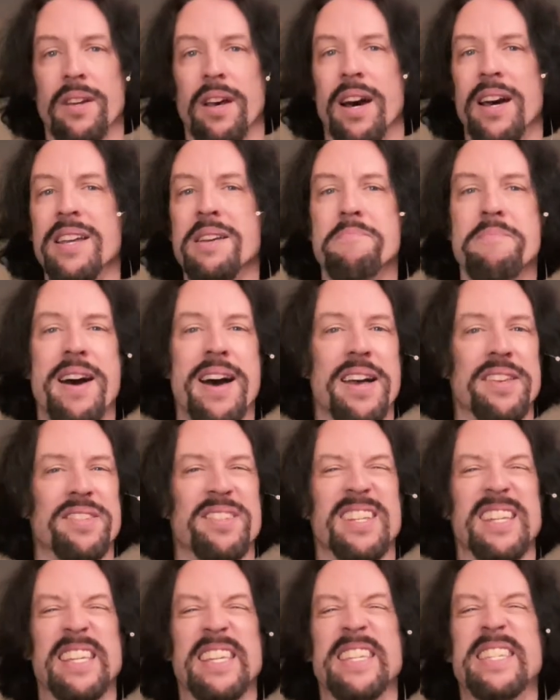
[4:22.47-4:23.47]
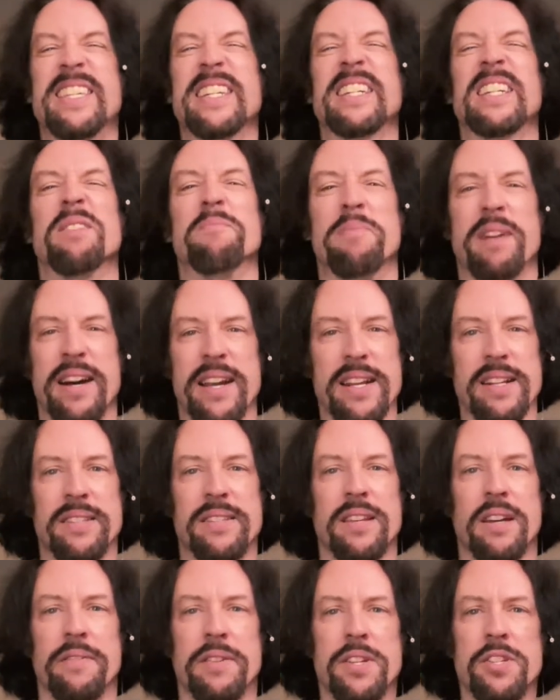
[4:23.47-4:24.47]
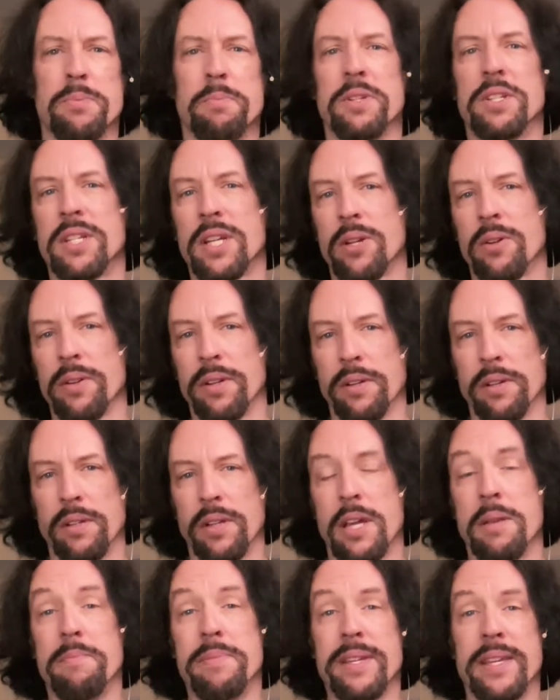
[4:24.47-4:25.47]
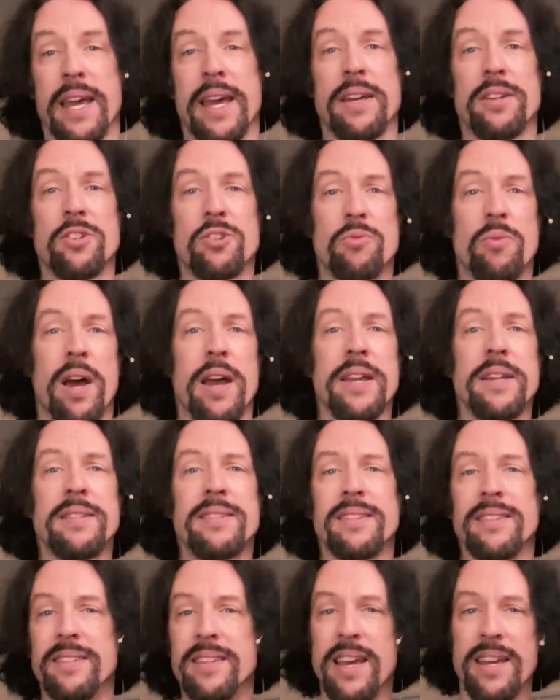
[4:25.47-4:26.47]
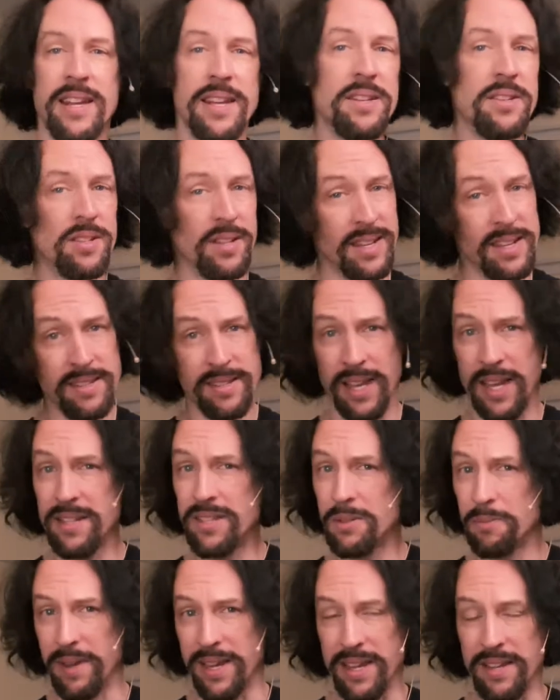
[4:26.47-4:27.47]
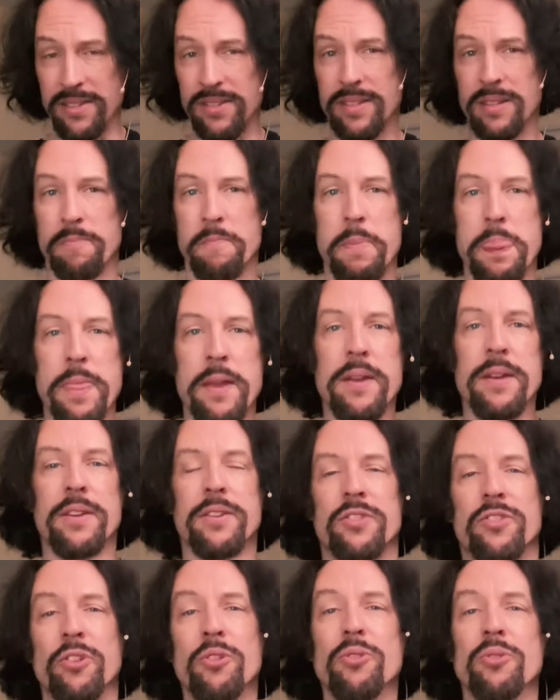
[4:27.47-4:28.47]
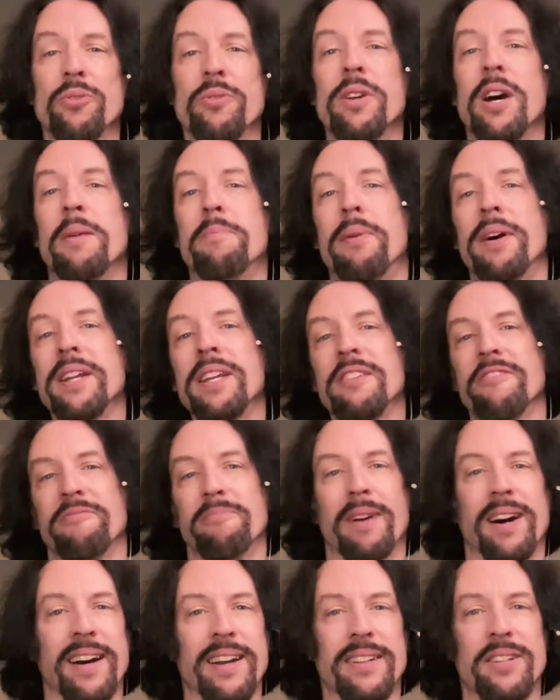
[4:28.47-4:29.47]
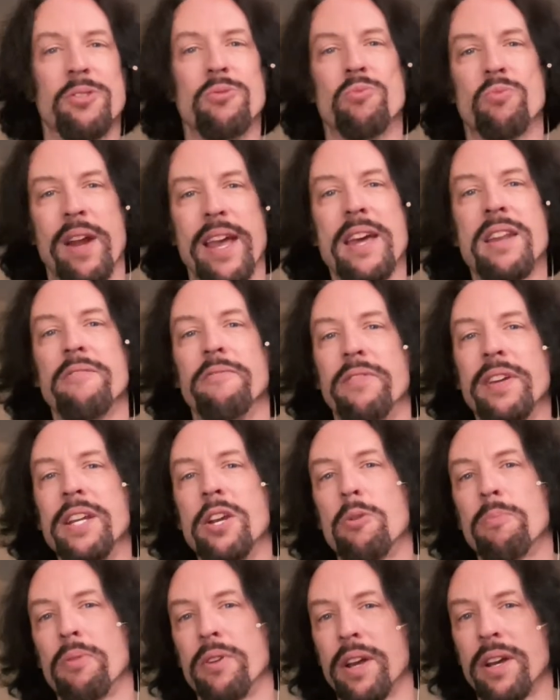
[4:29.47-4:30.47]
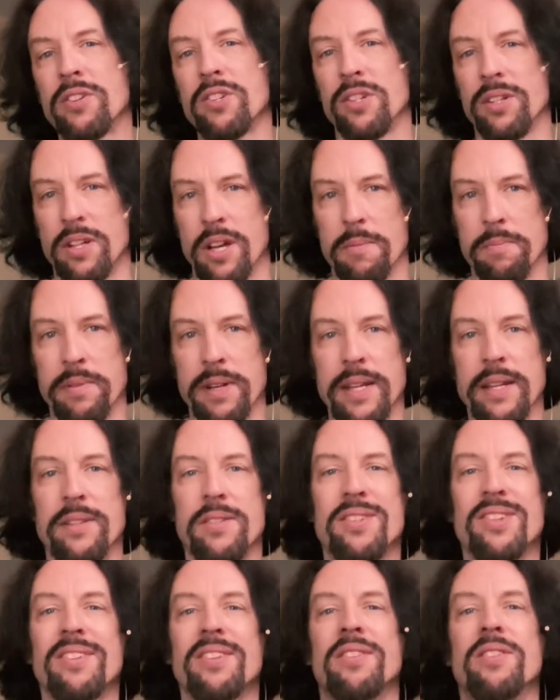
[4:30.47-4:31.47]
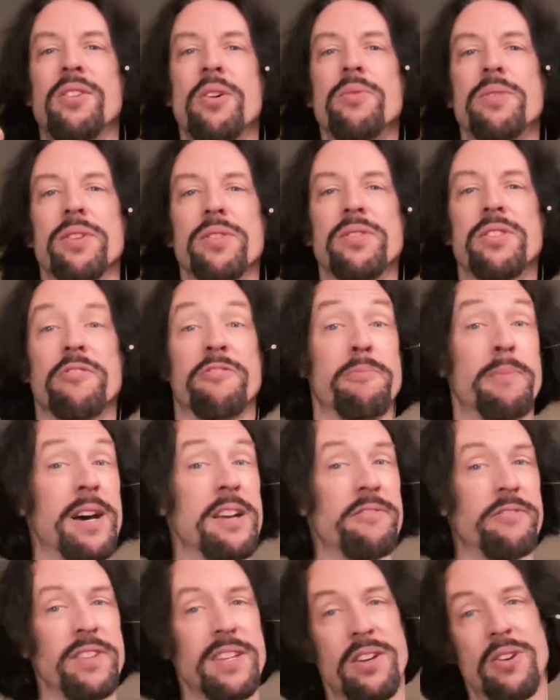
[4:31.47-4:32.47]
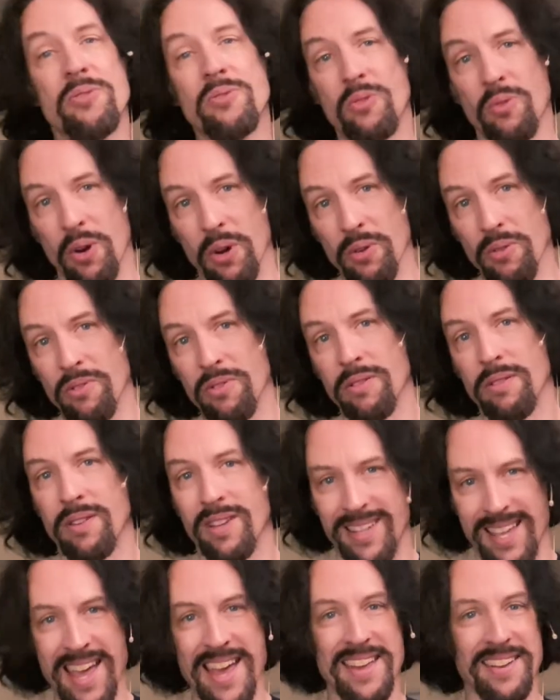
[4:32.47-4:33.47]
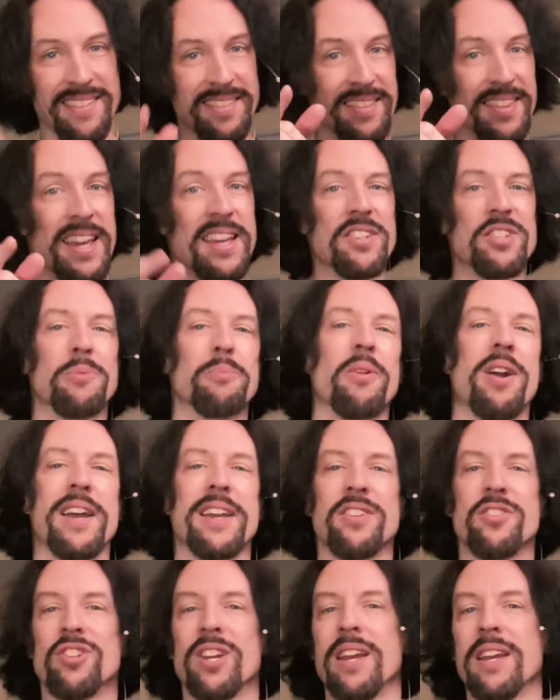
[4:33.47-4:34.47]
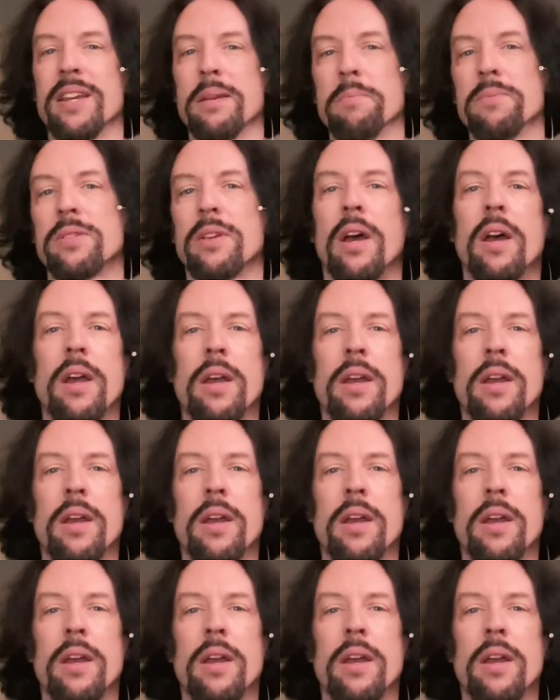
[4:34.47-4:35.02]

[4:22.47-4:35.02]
I amassed gigabytes of his material and began trying to get into his headspace. Soon, a buddy of mine who ran a video production company took notice of my VO growth, again thanks to Brian James,